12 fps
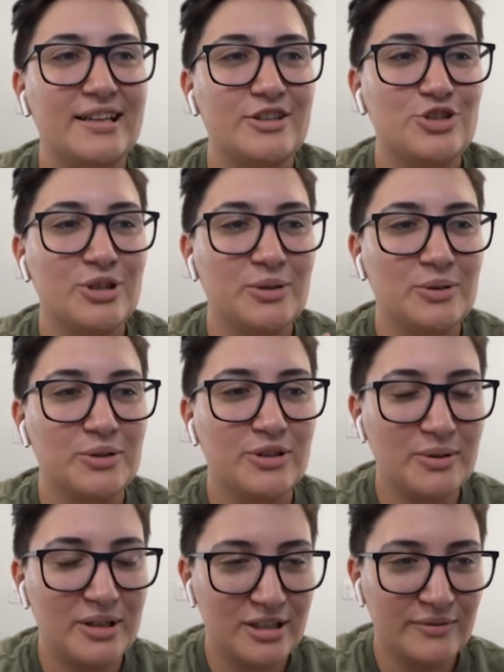so
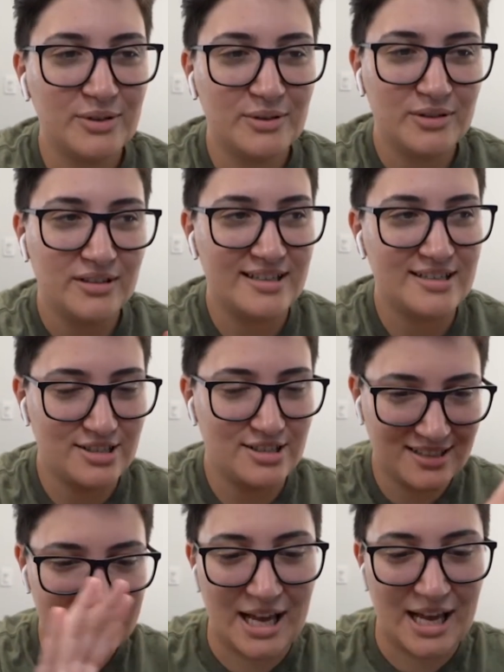you interviewed, let's
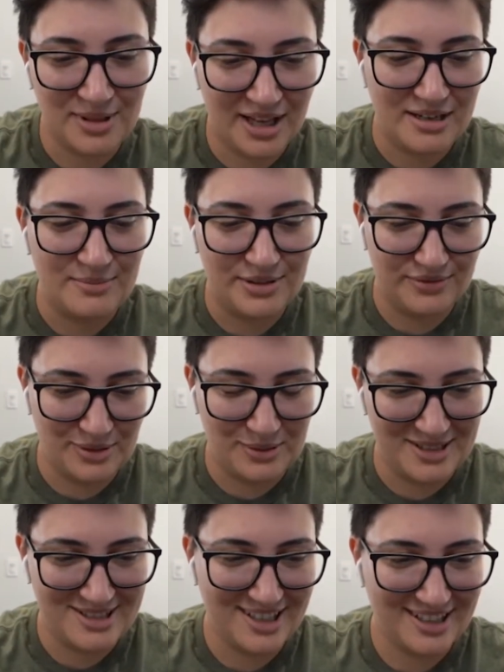talk timeline before
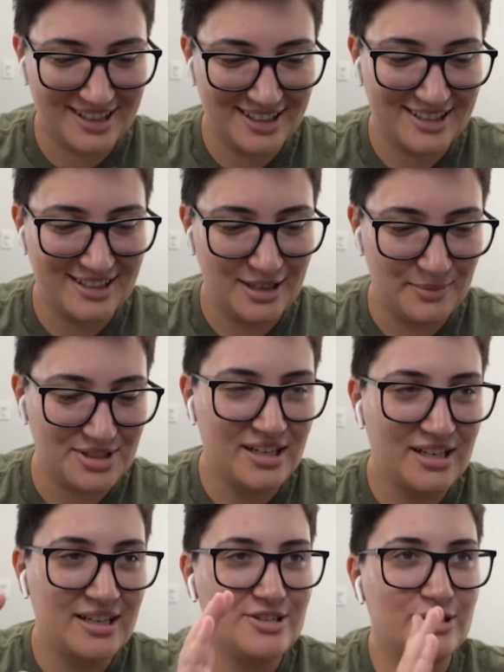we talk numbers.
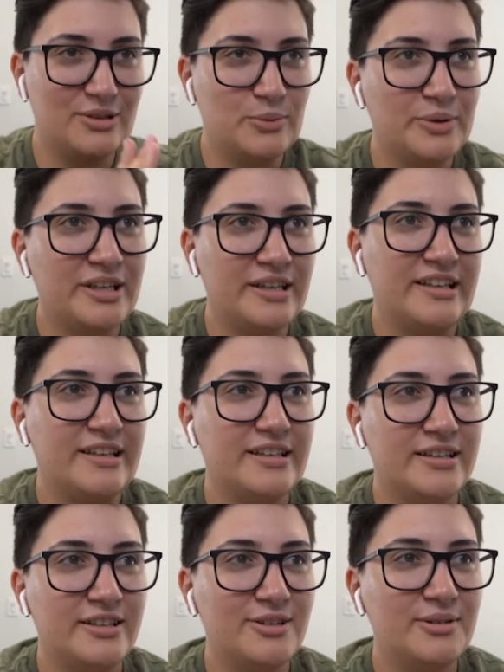So
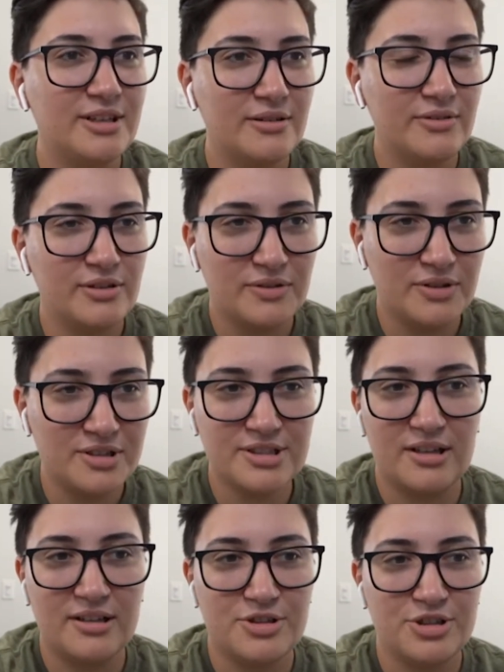you interviewed for a
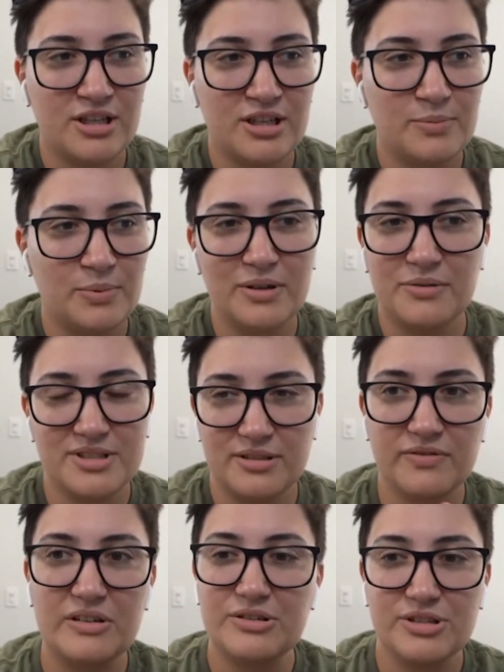scholarship. It was the
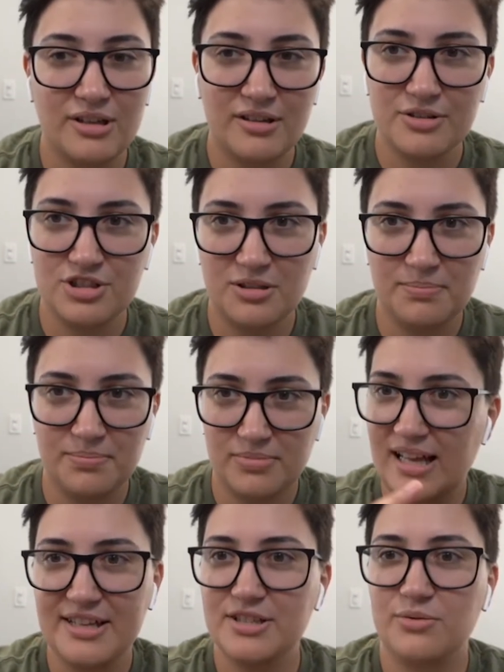first scholarship
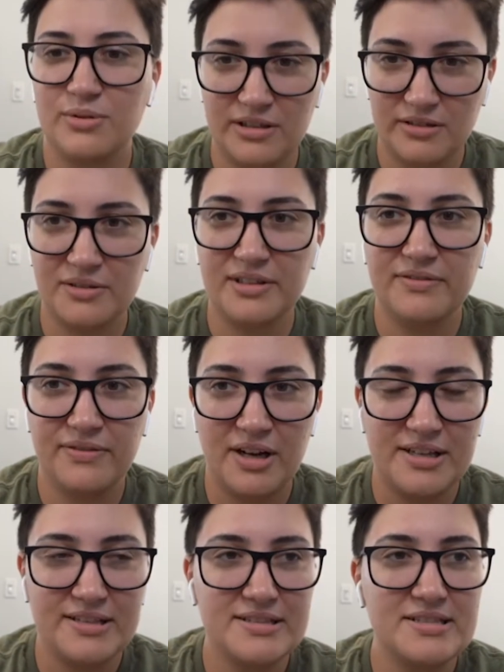class we
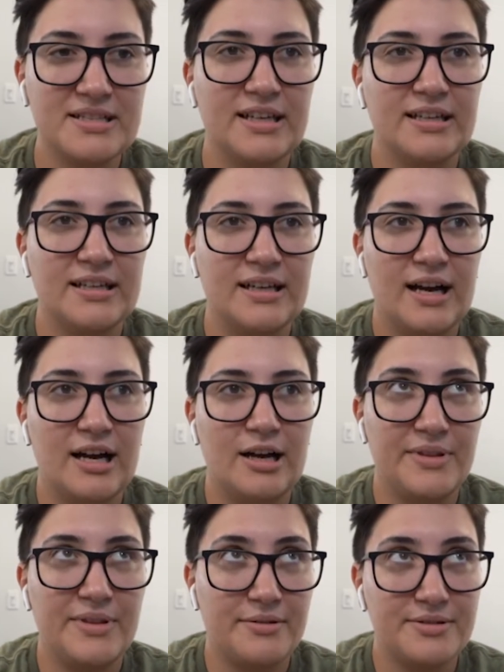fund.
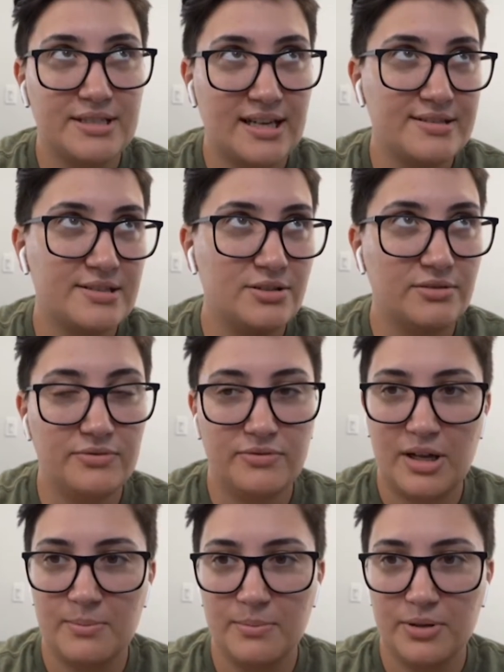That was last
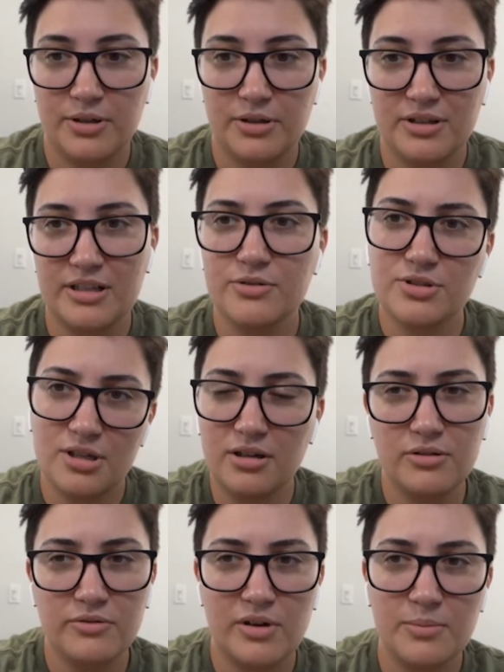November. Did you start in
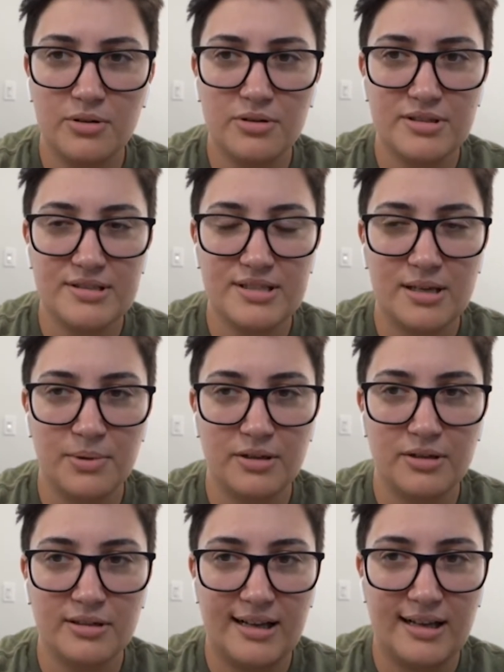November or
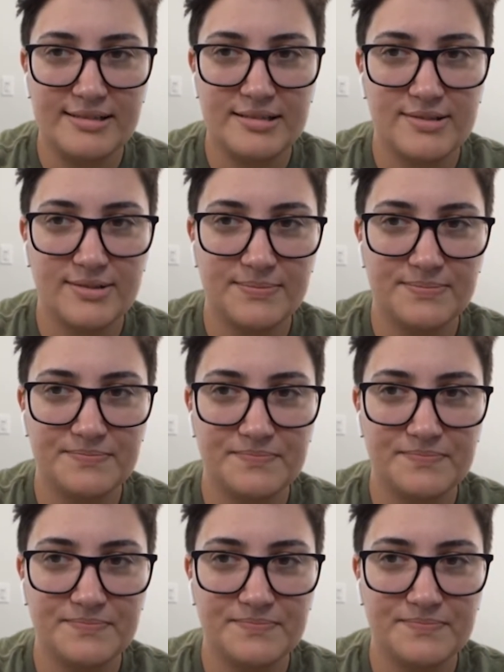December class?